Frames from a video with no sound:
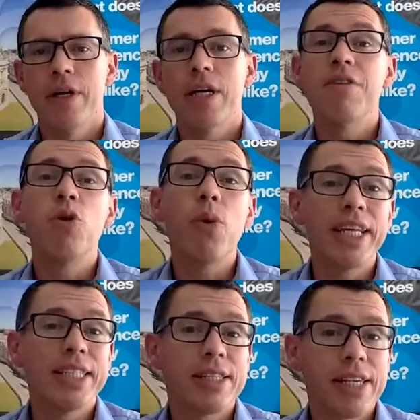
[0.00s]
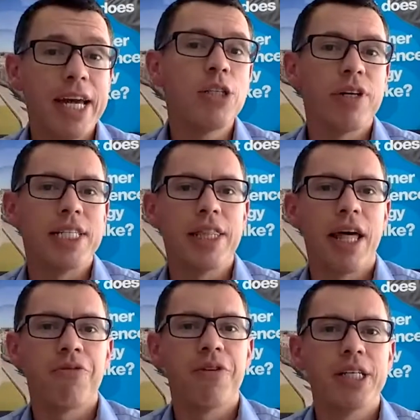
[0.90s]
And if you went into Sainsbury's in
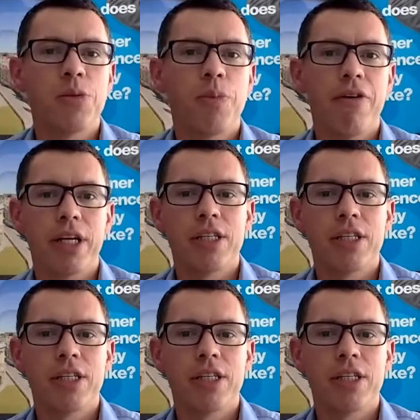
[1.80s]
that first period of